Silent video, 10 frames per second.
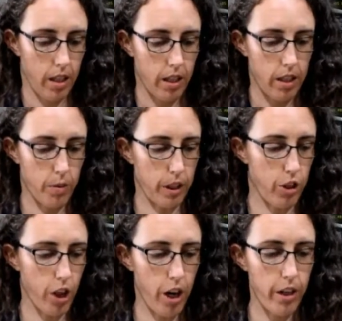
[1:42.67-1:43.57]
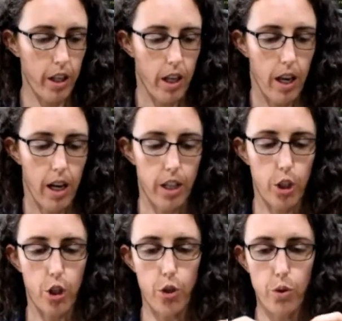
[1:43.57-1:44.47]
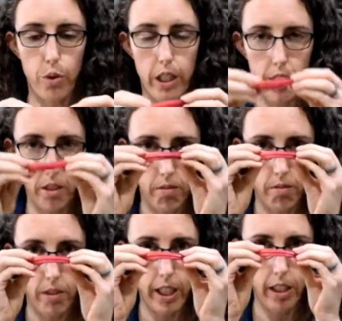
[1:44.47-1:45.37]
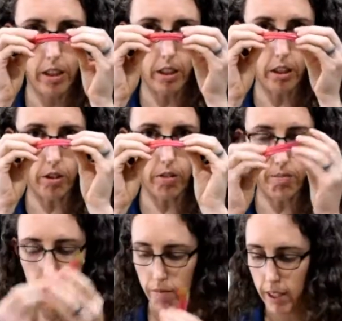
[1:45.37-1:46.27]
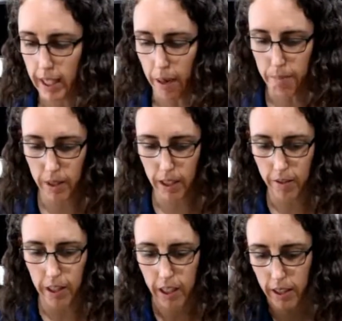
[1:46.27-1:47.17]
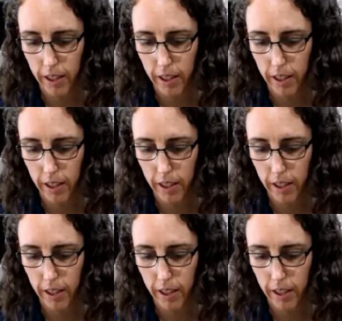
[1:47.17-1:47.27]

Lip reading: Swiss chard. You can eat the little stems of these,